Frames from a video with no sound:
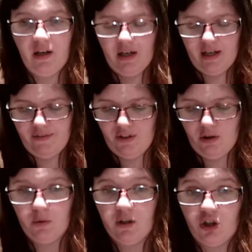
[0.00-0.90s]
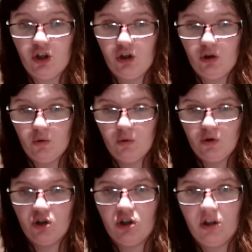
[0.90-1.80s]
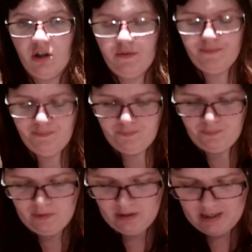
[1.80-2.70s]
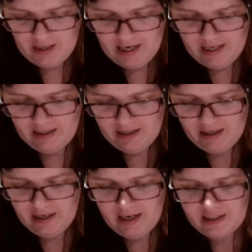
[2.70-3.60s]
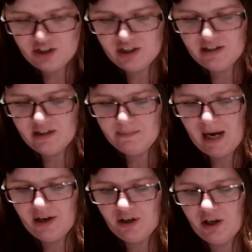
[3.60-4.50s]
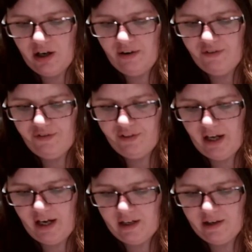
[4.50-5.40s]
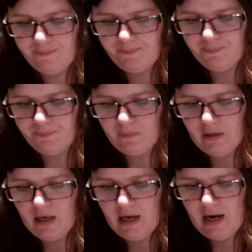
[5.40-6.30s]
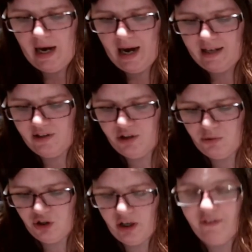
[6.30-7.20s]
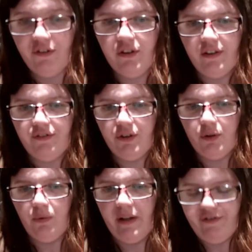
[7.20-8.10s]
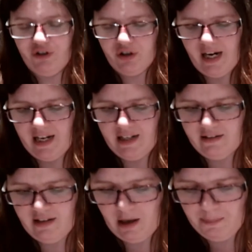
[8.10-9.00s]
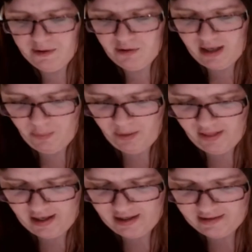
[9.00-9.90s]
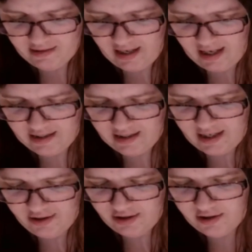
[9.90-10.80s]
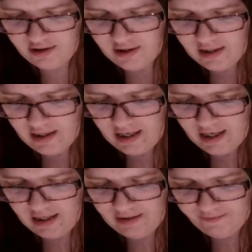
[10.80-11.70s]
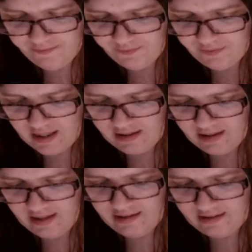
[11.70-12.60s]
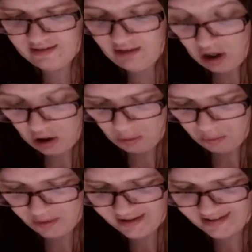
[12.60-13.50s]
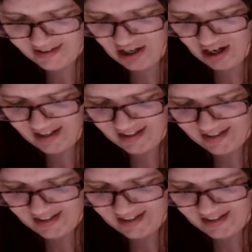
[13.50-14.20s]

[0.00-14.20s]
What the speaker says: even though it's huge. It's just a matter of, like, as you shuffle, if you lift your hands up so that way they can stay together. And it's slow. It's not